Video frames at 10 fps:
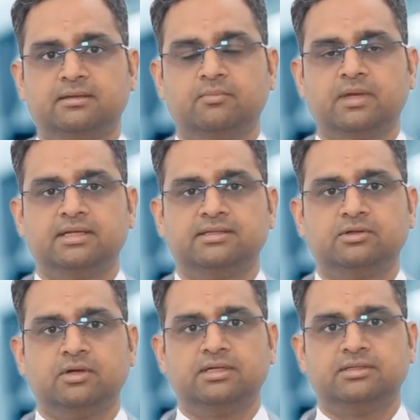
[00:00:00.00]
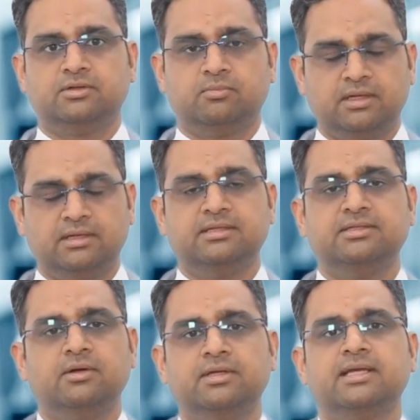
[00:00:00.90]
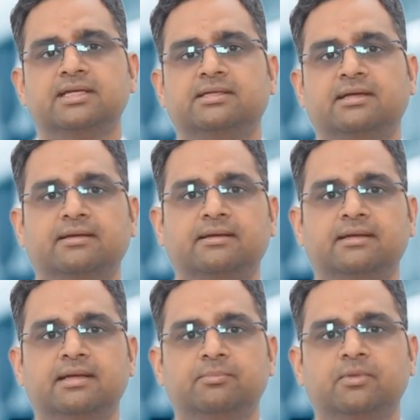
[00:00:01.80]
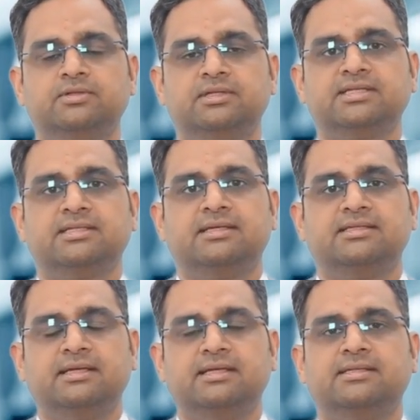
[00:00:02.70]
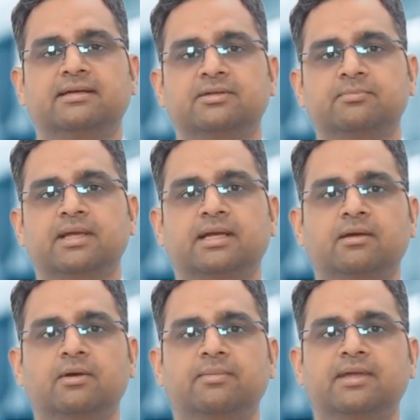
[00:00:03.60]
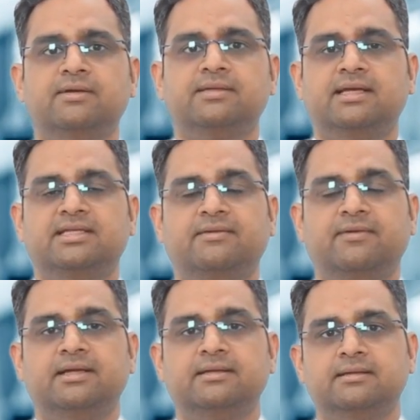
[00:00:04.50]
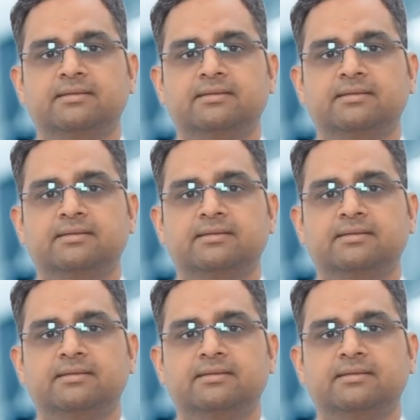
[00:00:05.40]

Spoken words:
While it's called a tumor, it's not cancer. In most cases, it doesn't spread or behave aggressively.